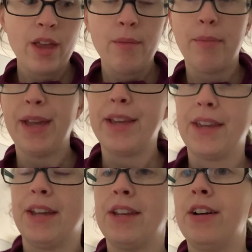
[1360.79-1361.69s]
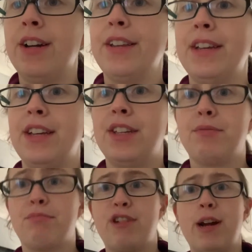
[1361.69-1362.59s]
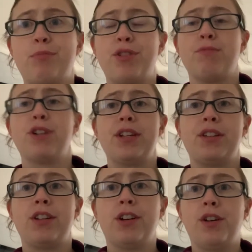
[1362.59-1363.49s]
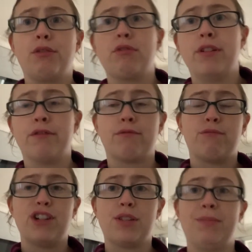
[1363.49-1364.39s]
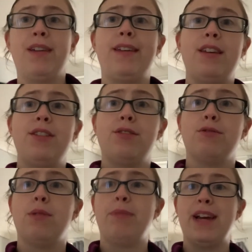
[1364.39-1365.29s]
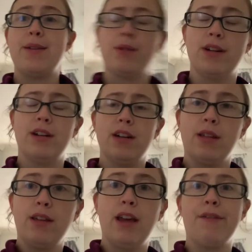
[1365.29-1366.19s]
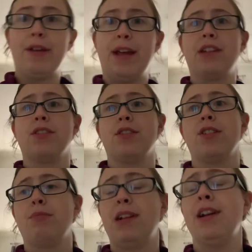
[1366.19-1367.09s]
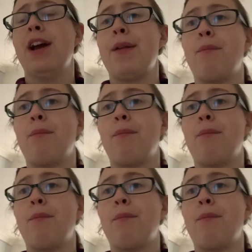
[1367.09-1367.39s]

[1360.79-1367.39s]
baking ideas prepped and ready to go with recipes all on paper, having an exercise plan,